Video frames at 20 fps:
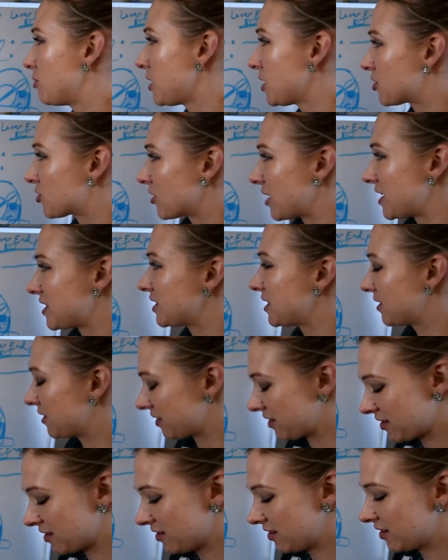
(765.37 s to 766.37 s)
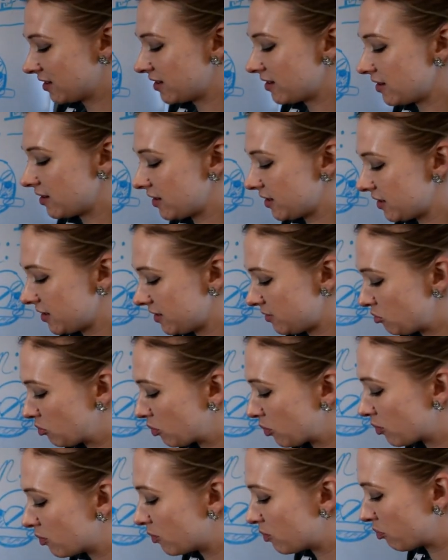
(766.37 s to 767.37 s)
me tracing a
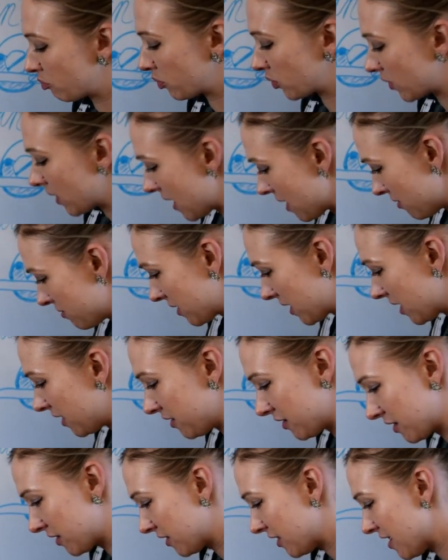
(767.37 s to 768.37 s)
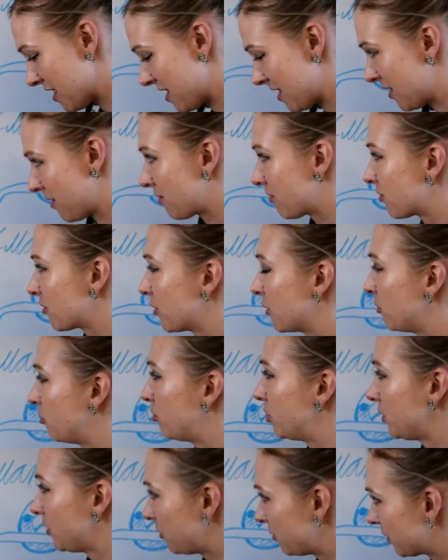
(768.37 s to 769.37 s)
brown colored line through a
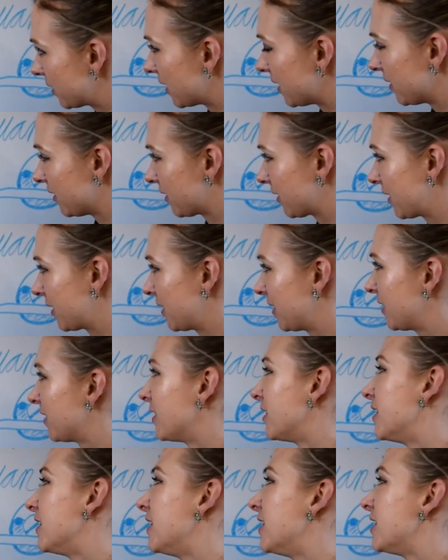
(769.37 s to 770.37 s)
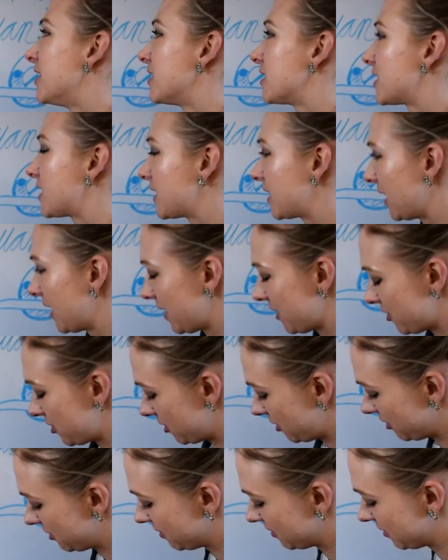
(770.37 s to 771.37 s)
blue colored
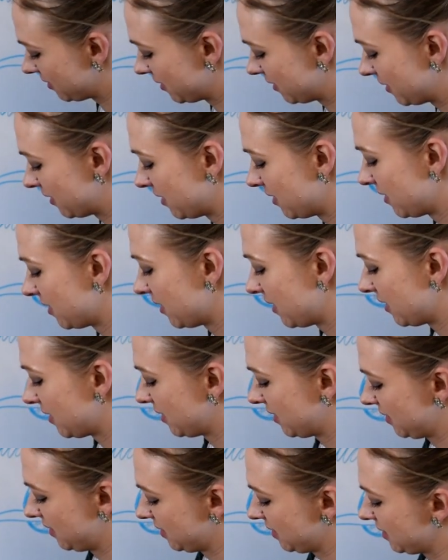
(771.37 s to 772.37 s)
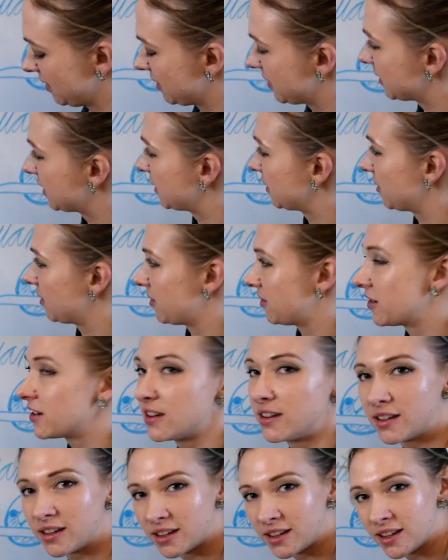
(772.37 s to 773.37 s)
sketch. So
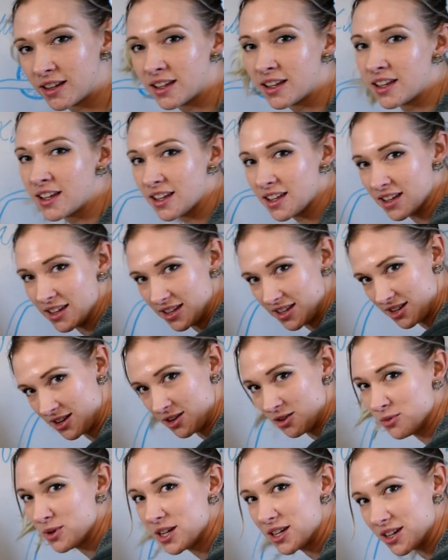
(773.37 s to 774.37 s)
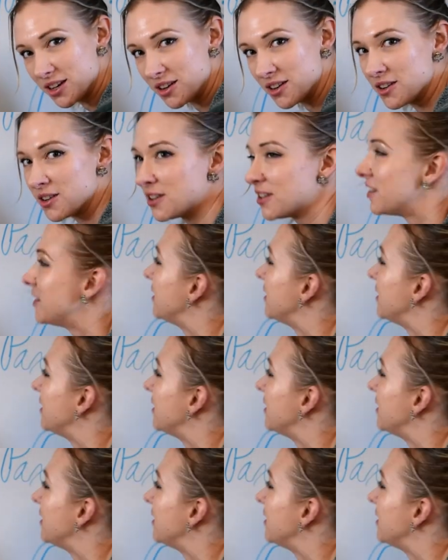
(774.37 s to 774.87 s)
here we go.